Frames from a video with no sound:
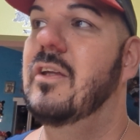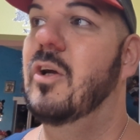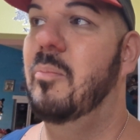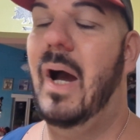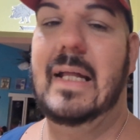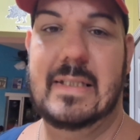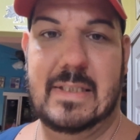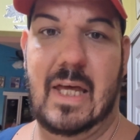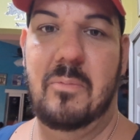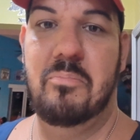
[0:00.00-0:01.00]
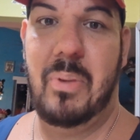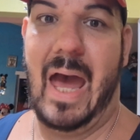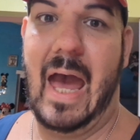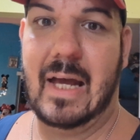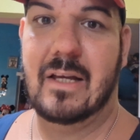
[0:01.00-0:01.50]
your mindset
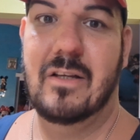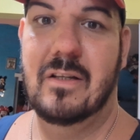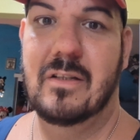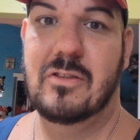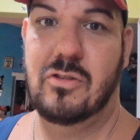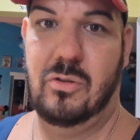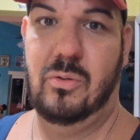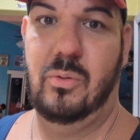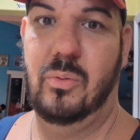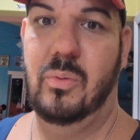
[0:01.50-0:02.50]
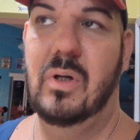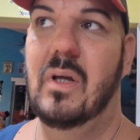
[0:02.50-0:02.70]
back to